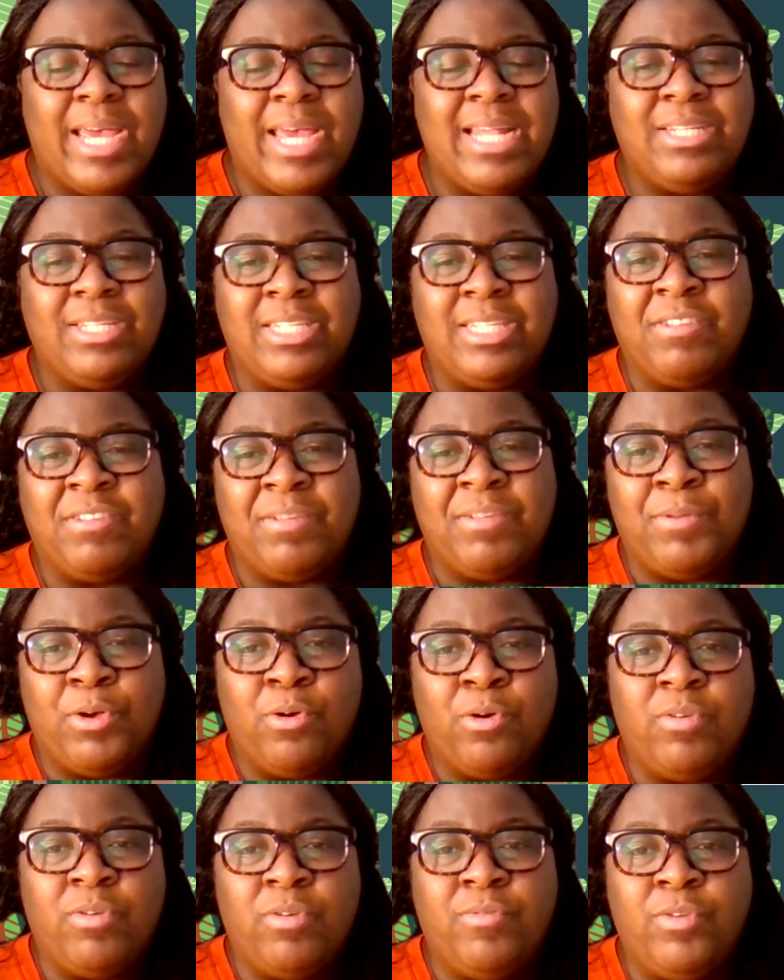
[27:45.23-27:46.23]
So it kind of just
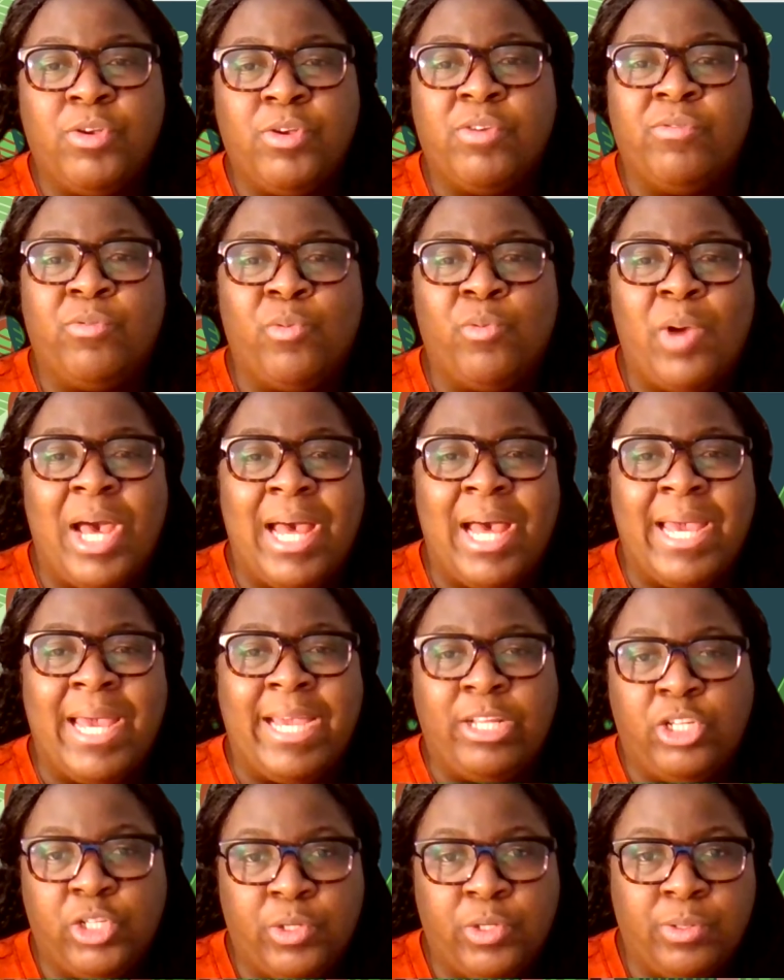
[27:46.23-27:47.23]
gives them an overview of
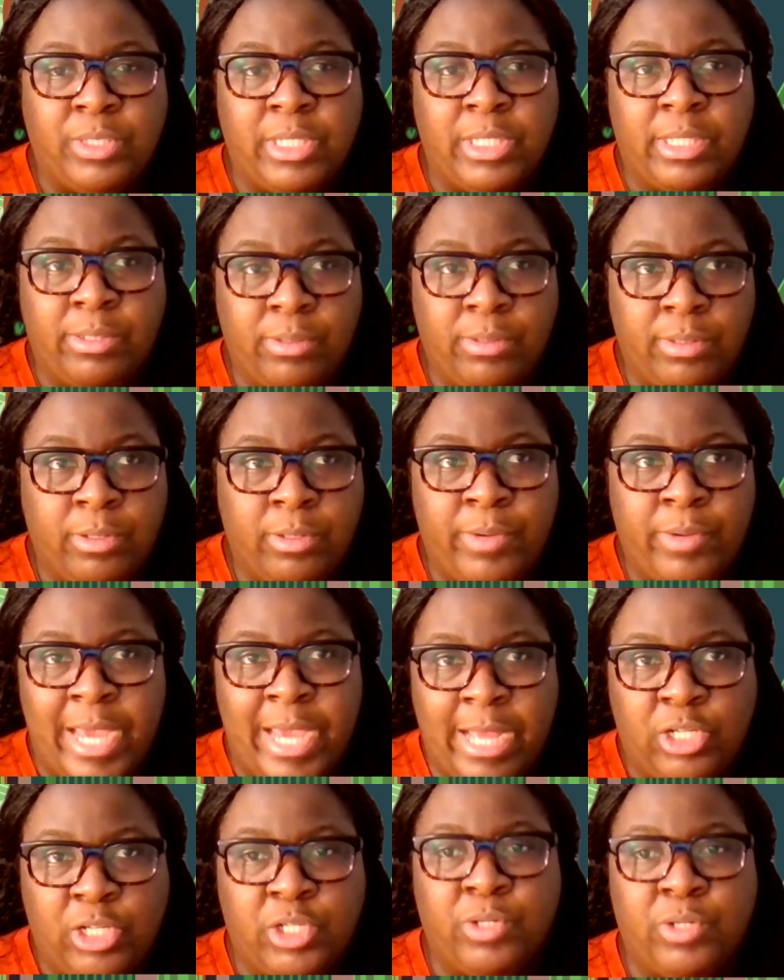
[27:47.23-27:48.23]
why I chose
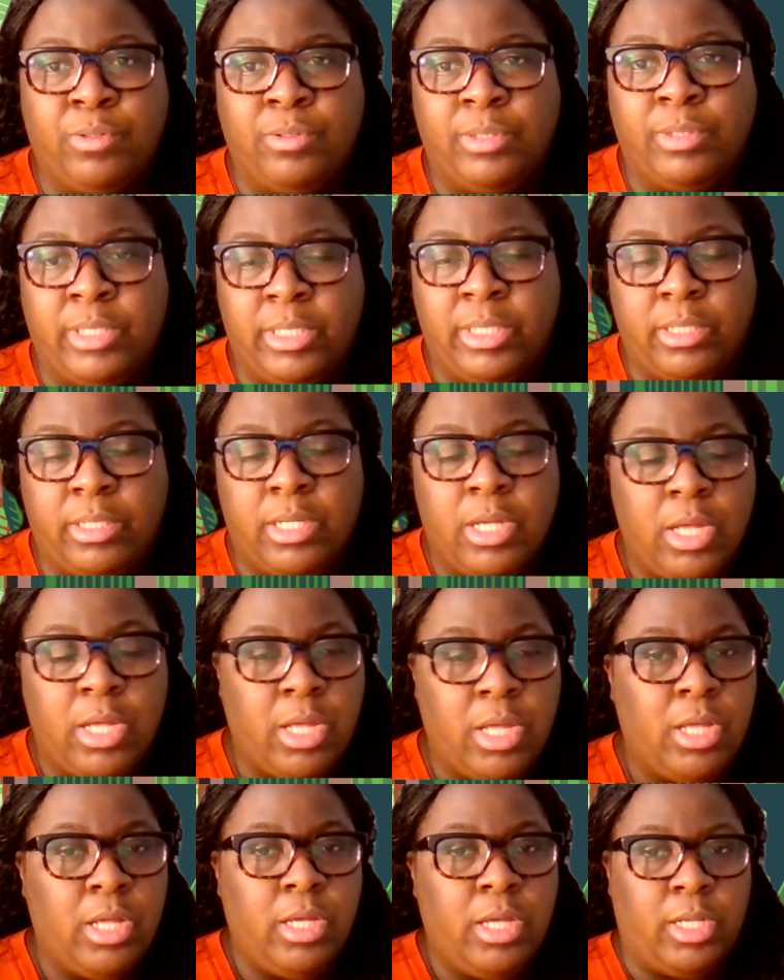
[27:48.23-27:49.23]
the way I chose, and
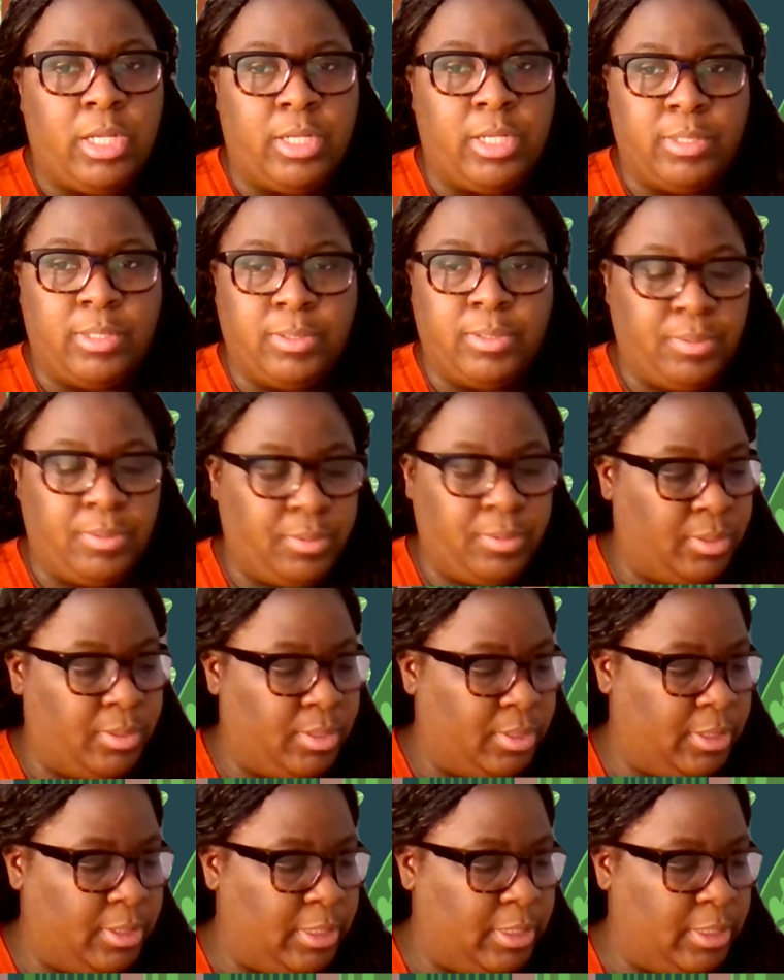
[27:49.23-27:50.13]
you know.